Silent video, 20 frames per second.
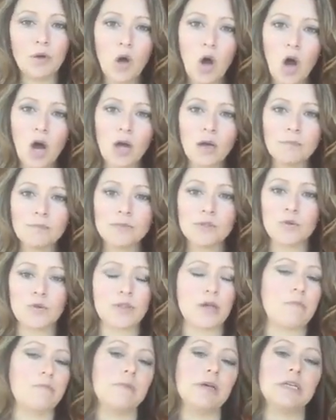comps or
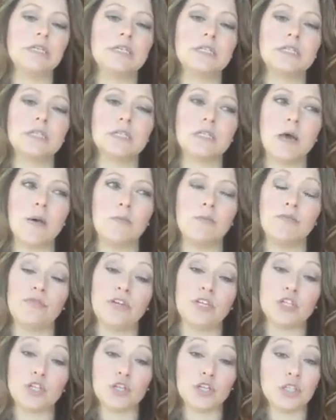they missed some
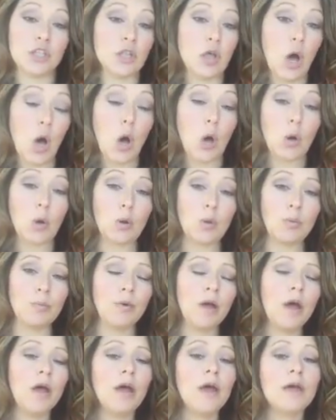features in the
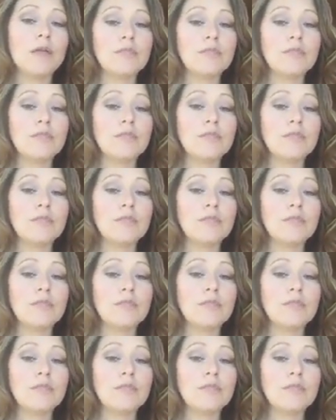home,